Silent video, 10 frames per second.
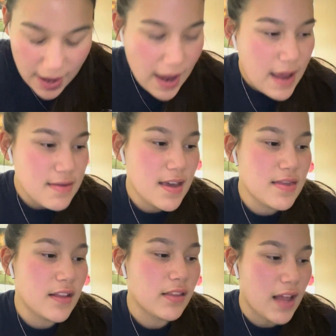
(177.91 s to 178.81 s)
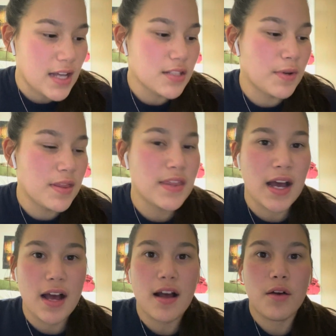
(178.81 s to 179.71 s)
And then the last one
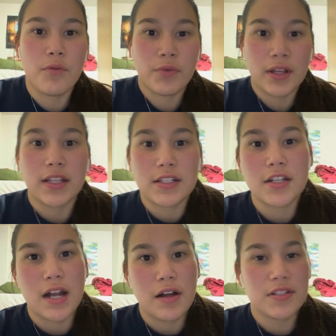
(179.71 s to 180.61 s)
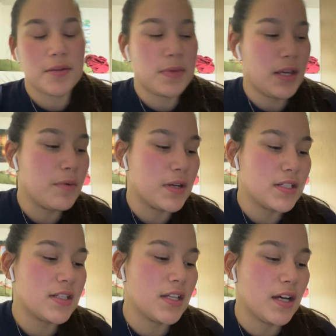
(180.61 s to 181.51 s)
that really stood out to me
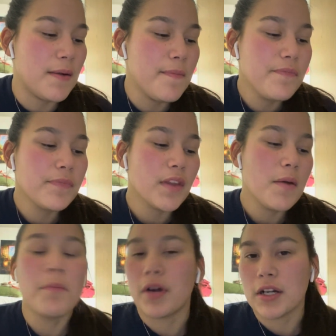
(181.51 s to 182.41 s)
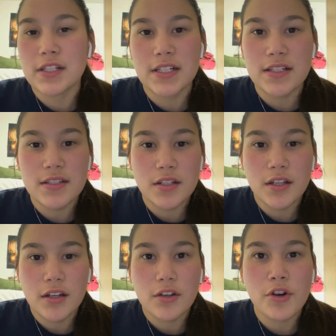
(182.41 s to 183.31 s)
was the Marxist
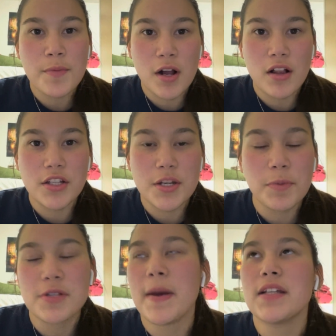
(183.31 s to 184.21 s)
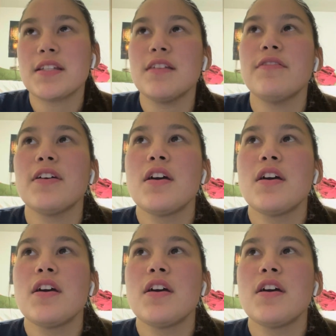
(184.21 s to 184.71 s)
criminology perspective,